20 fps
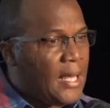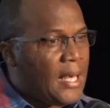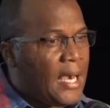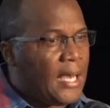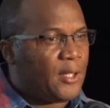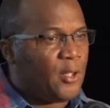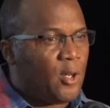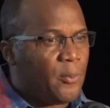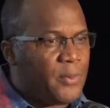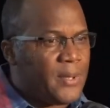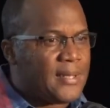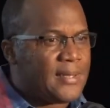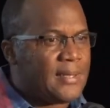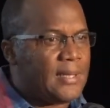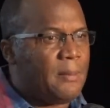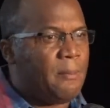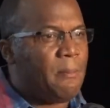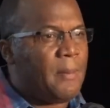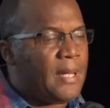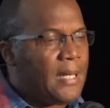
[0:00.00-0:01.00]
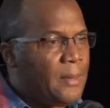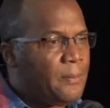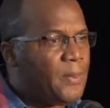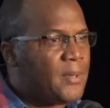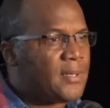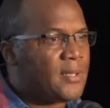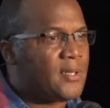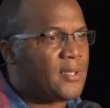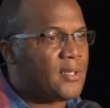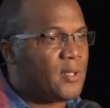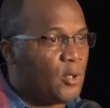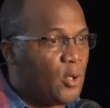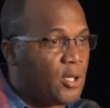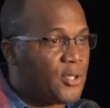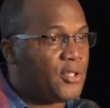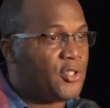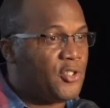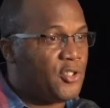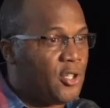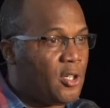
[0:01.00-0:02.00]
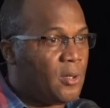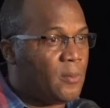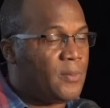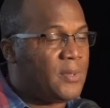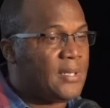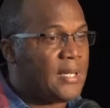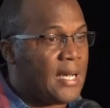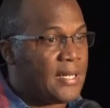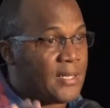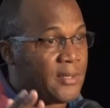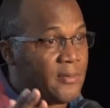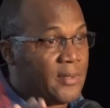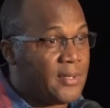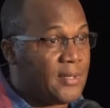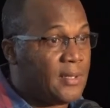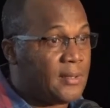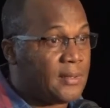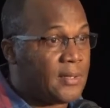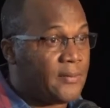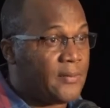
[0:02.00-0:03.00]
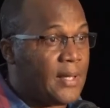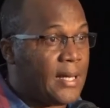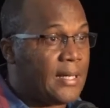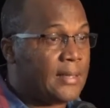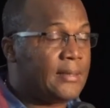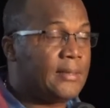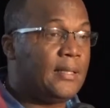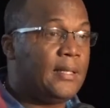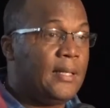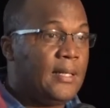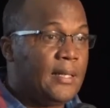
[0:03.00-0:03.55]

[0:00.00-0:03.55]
And obviously, many persons lost jobs as a result of that.